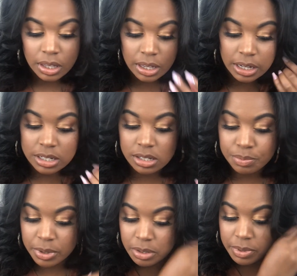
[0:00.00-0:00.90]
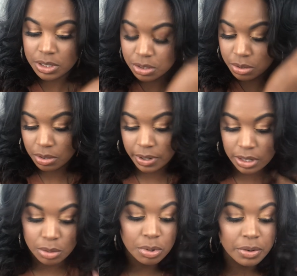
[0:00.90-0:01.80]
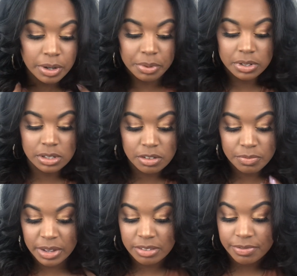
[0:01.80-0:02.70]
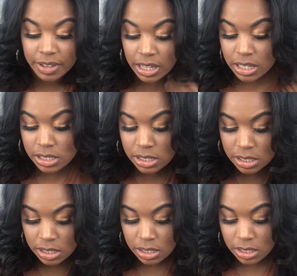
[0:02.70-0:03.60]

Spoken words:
And I just pretty much do it around the parameters of my face.